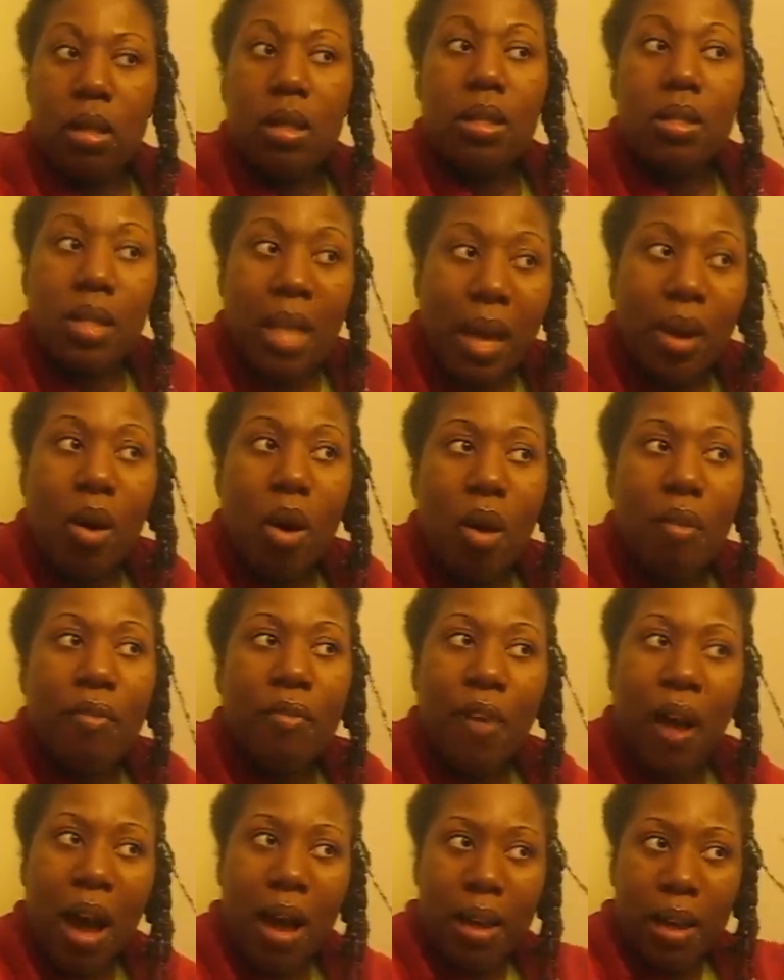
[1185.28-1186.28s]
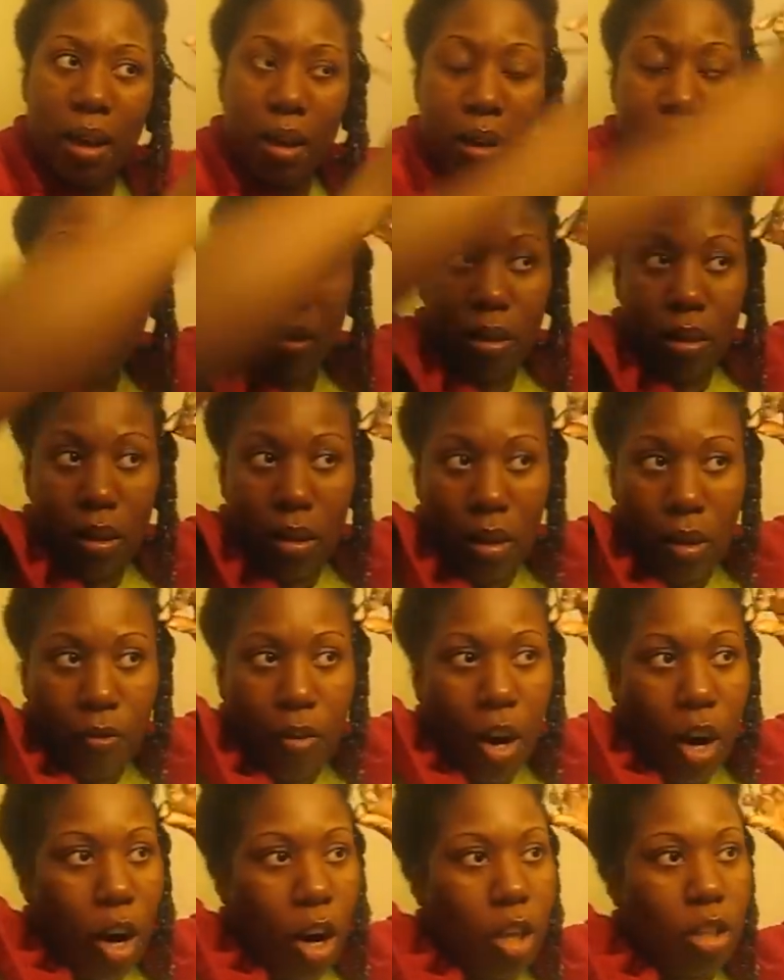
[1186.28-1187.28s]
Set her on fire
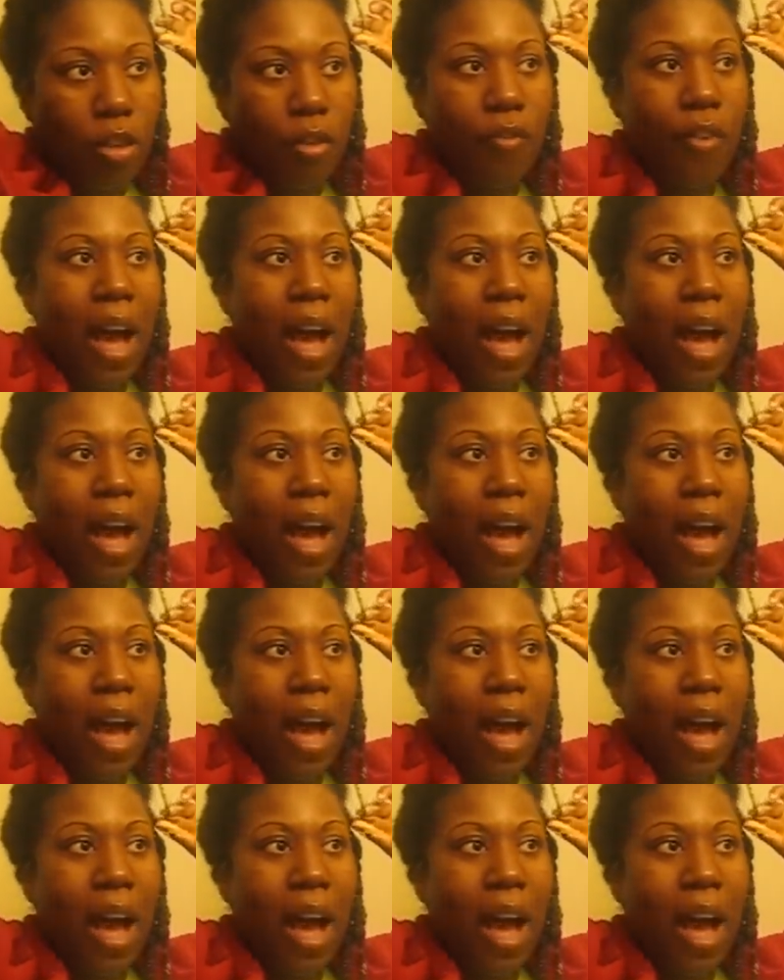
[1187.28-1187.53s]
for her to